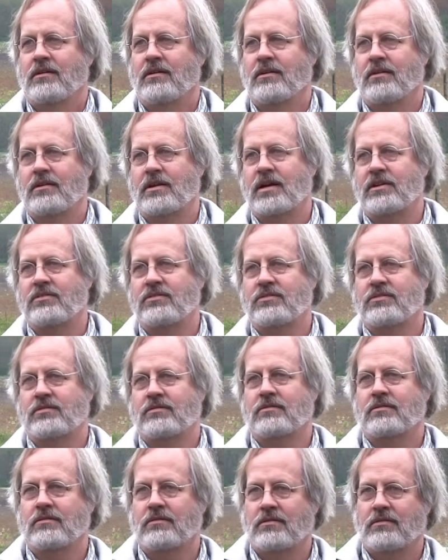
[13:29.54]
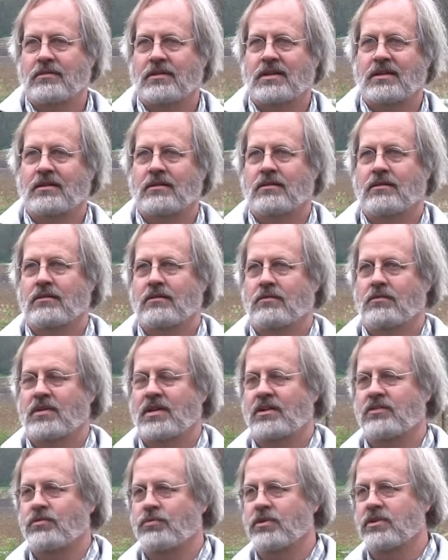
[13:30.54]
And that's
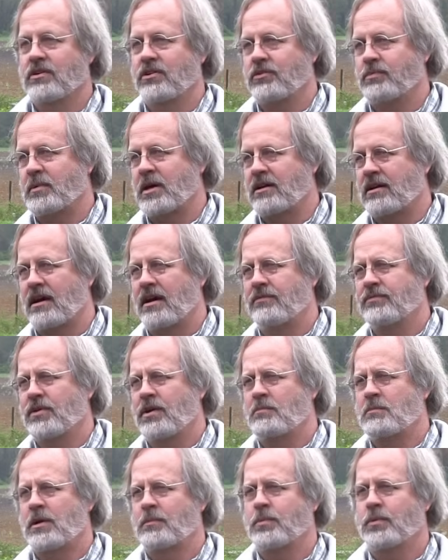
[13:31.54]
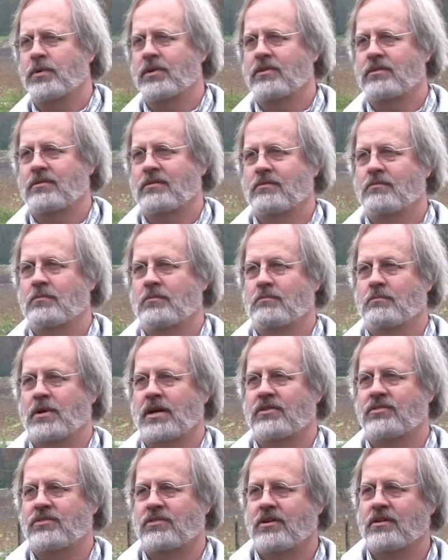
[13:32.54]
that's really a spec I've come up with
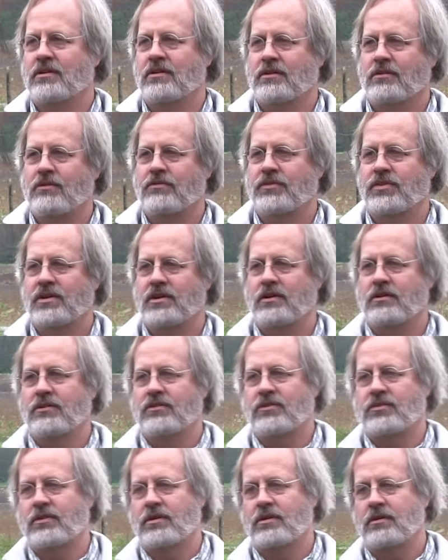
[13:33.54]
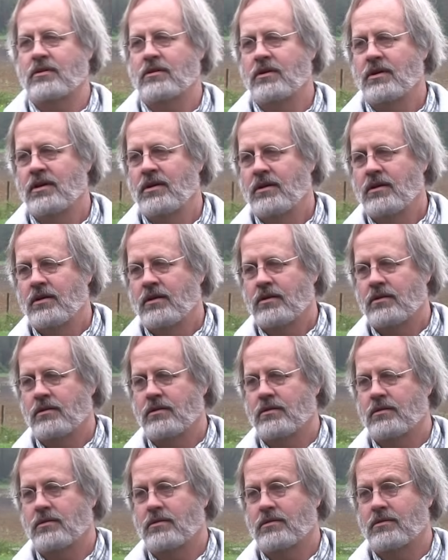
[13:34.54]
by studying over the years the
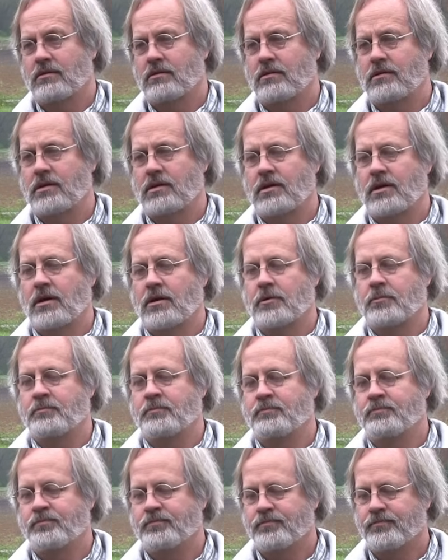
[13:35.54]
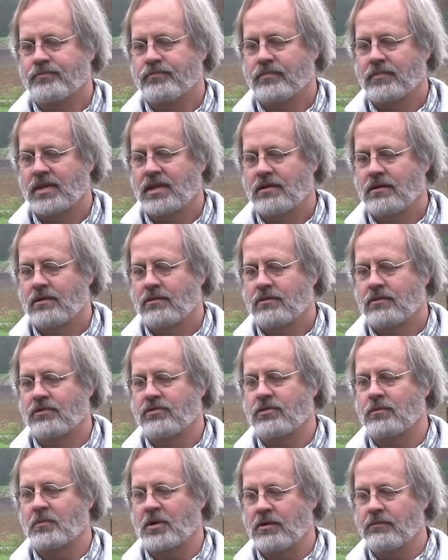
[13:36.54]
the um,
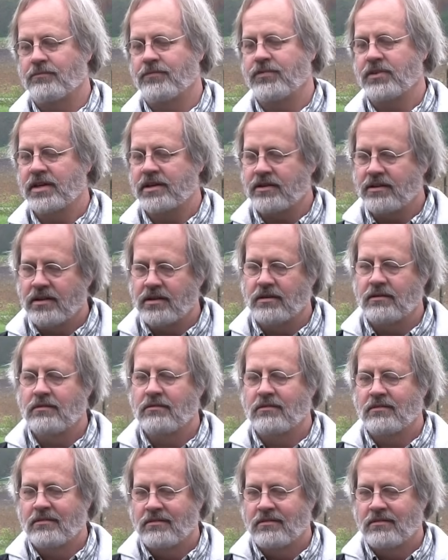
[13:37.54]
there's some conflicting